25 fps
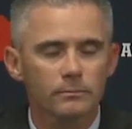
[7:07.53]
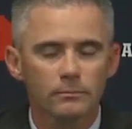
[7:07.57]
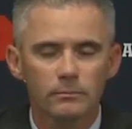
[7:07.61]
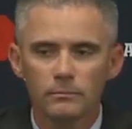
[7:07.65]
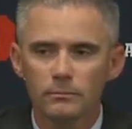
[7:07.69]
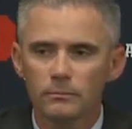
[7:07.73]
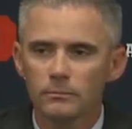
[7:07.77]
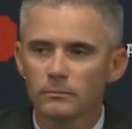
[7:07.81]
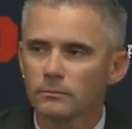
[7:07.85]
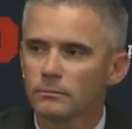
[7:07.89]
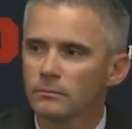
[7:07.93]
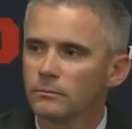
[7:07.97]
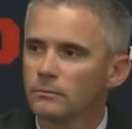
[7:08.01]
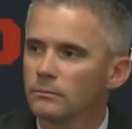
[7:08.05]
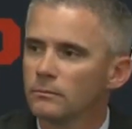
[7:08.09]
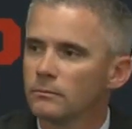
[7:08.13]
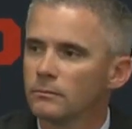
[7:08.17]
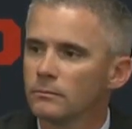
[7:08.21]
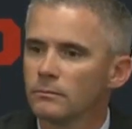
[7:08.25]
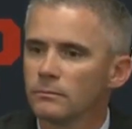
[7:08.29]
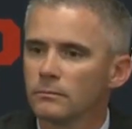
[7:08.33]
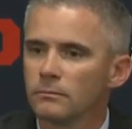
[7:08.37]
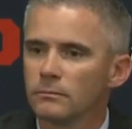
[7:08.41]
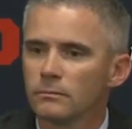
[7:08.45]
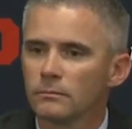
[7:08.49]

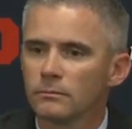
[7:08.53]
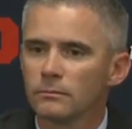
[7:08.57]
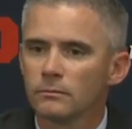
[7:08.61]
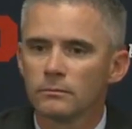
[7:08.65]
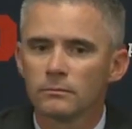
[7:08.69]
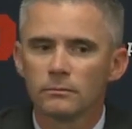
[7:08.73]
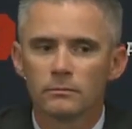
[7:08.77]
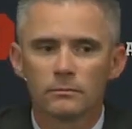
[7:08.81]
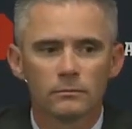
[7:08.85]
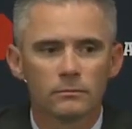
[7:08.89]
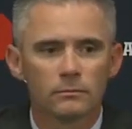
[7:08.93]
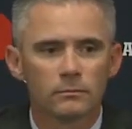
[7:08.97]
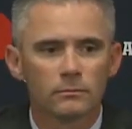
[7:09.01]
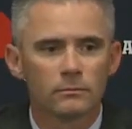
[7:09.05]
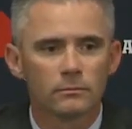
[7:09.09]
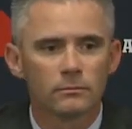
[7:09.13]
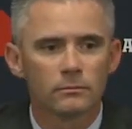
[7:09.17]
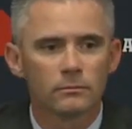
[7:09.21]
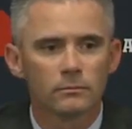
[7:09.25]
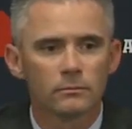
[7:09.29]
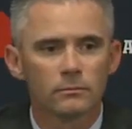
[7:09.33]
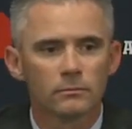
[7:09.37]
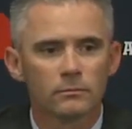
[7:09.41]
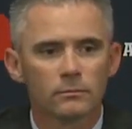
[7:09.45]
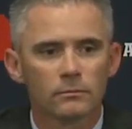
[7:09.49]

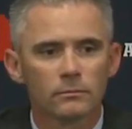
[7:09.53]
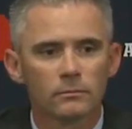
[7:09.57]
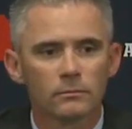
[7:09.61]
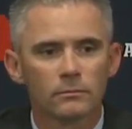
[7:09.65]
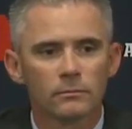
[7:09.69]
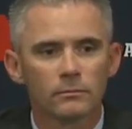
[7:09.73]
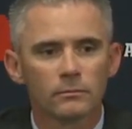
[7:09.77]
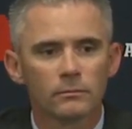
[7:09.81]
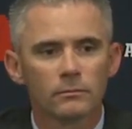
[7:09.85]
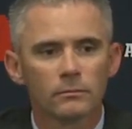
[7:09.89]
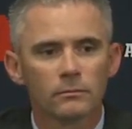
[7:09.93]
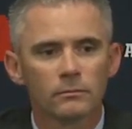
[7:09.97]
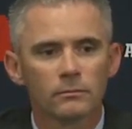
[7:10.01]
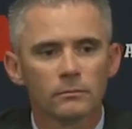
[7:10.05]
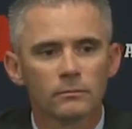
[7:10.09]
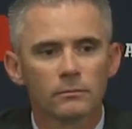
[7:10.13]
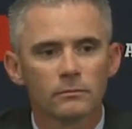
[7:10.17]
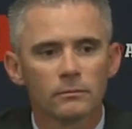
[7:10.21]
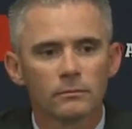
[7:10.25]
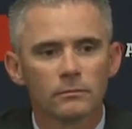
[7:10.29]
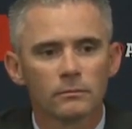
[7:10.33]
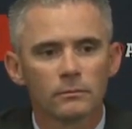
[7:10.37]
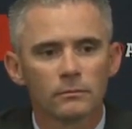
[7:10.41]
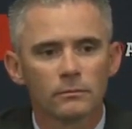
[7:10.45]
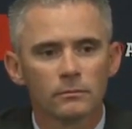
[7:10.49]

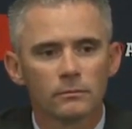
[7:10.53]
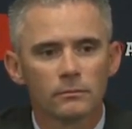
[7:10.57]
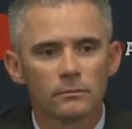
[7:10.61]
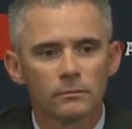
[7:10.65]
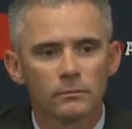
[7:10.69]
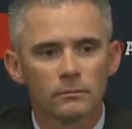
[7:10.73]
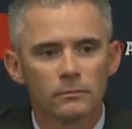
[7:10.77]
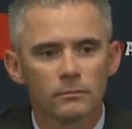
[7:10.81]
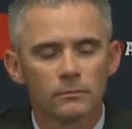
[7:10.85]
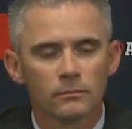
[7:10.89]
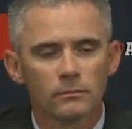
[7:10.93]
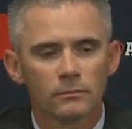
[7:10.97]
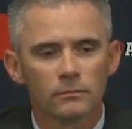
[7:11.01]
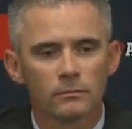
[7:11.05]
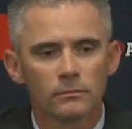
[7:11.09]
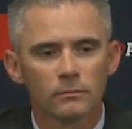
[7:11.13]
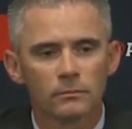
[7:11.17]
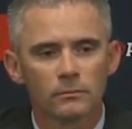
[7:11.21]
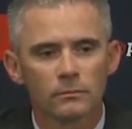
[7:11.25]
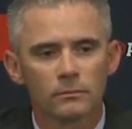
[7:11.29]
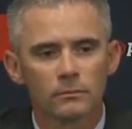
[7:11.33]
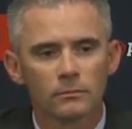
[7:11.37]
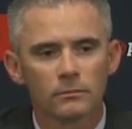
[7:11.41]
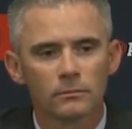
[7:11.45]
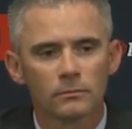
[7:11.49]

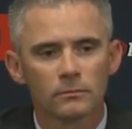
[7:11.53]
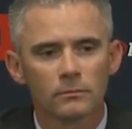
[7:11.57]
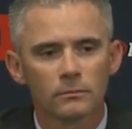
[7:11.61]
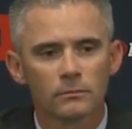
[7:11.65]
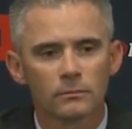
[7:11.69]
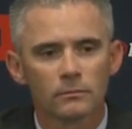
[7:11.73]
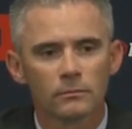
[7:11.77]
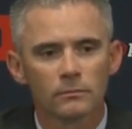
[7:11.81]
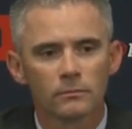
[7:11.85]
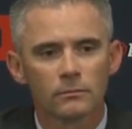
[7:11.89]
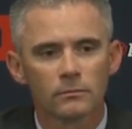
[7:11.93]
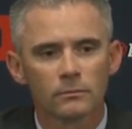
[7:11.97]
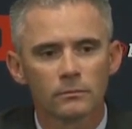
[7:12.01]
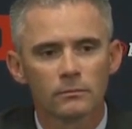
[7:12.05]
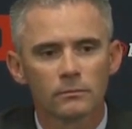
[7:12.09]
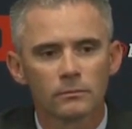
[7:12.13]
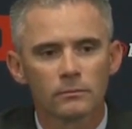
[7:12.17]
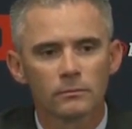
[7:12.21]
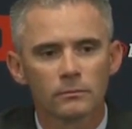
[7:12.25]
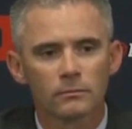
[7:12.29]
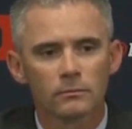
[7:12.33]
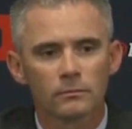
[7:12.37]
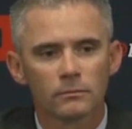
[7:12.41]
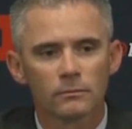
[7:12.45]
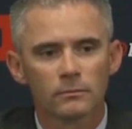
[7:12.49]

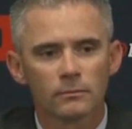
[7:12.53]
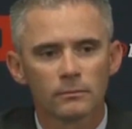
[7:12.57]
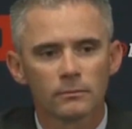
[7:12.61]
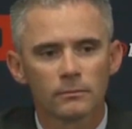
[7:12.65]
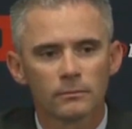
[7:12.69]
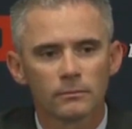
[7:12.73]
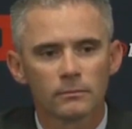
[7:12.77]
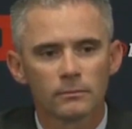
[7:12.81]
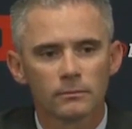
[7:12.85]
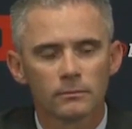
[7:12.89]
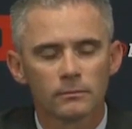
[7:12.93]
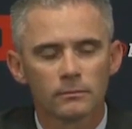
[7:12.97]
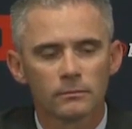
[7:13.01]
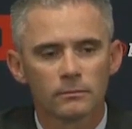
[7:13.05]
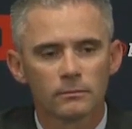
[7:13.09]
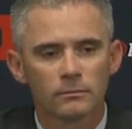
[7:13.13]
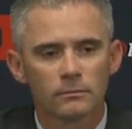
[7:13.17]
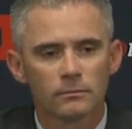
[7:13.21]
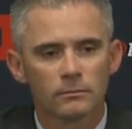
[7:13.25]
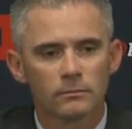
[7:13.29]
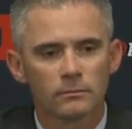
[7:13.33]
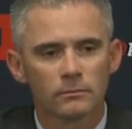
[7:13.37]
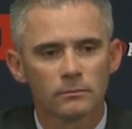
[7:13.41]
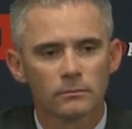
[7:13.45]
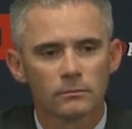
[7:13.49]

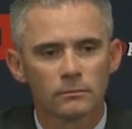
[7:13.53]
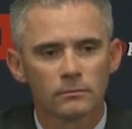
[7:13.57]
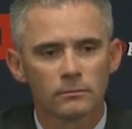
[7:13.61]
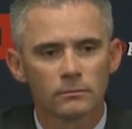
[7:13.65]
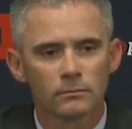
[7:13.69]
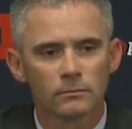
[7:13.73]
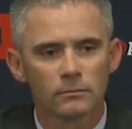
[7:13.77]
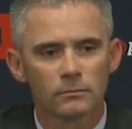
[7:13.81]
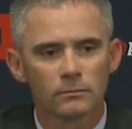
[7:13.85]
Nothing is said.